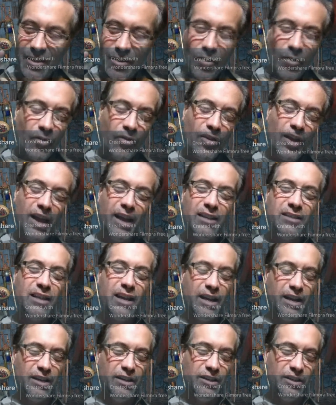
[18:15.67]
little things
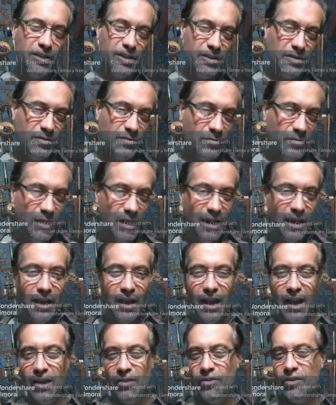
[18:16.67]
they could do
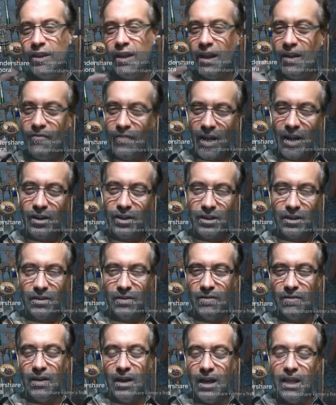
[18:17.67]
in the
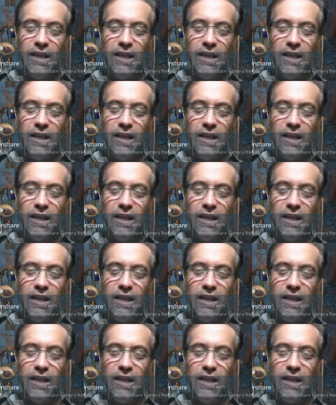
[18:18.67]
adventure.